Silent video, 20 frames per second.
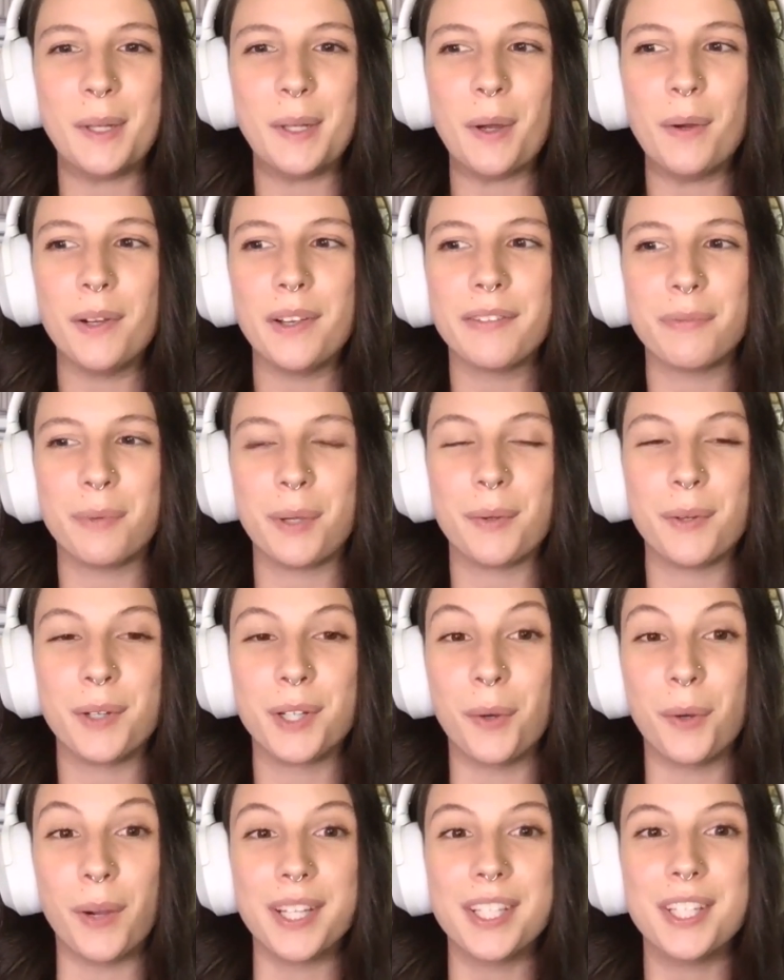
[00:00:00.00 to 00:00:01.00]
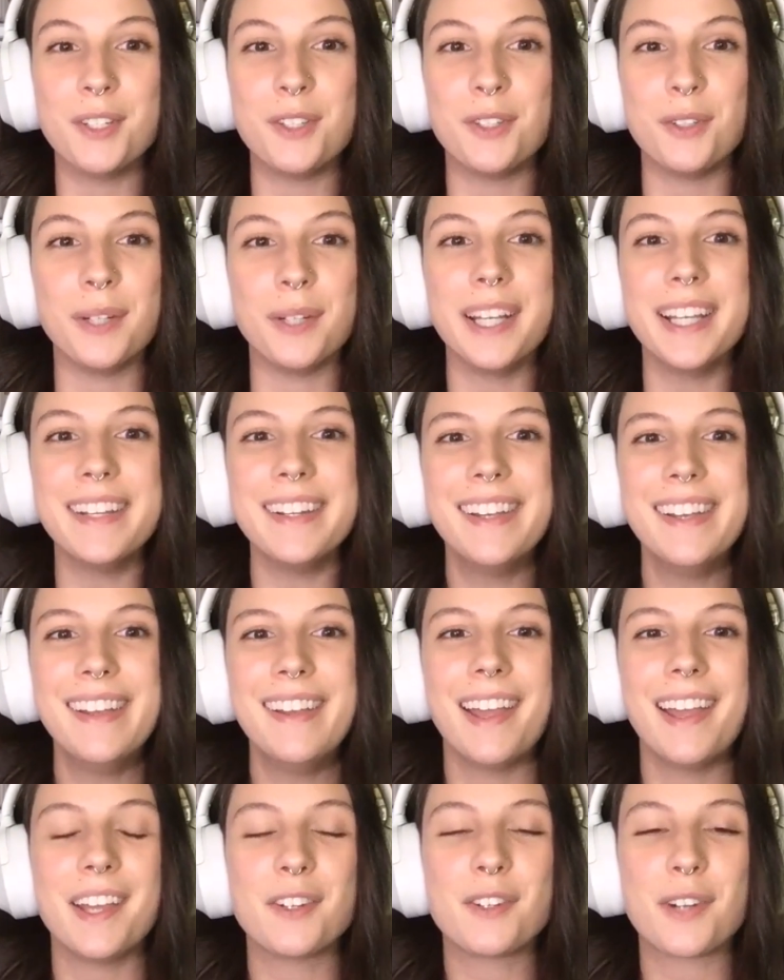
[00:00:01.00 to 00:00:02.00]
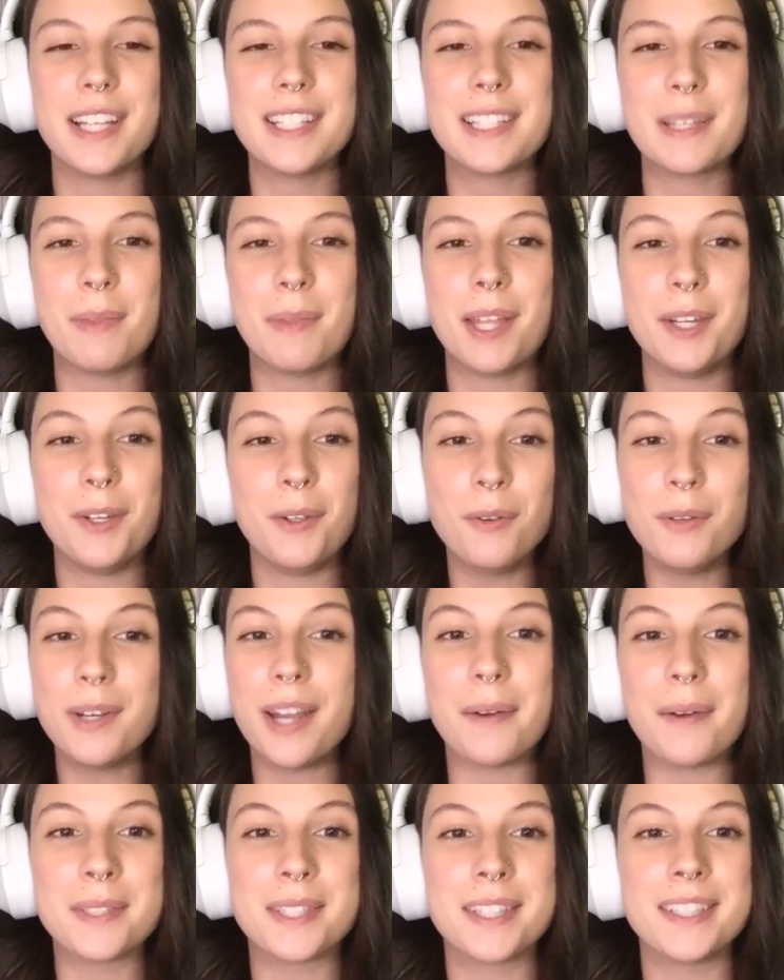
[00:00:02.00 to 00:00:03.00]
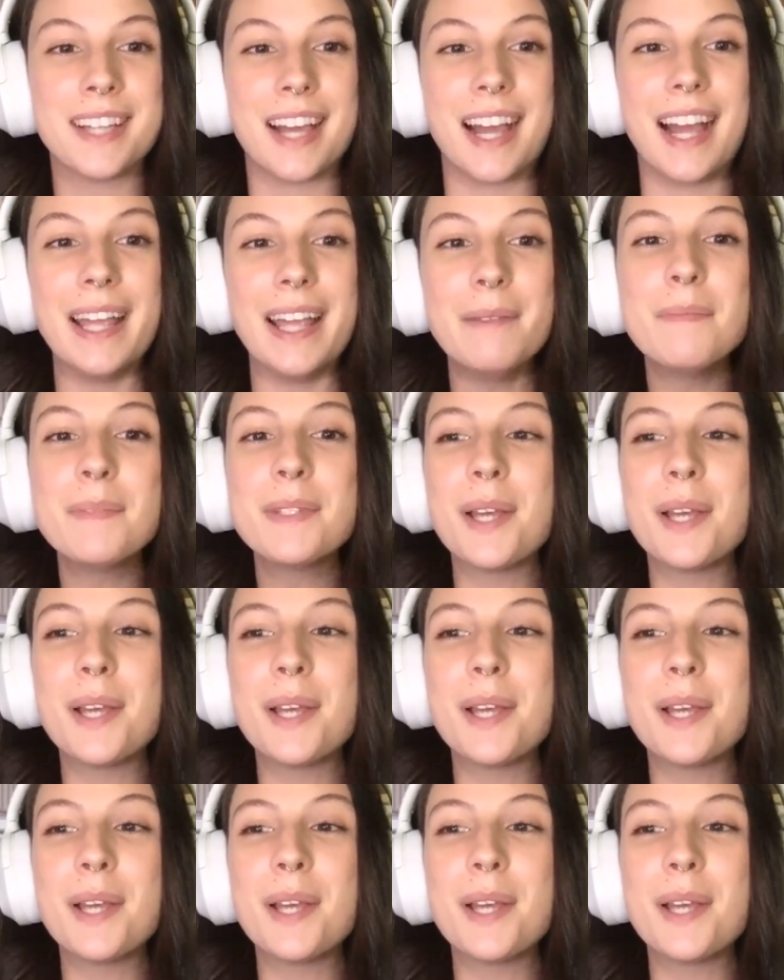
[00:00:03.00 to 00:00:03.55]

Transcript: if we were going to do it and try something new, now is the time.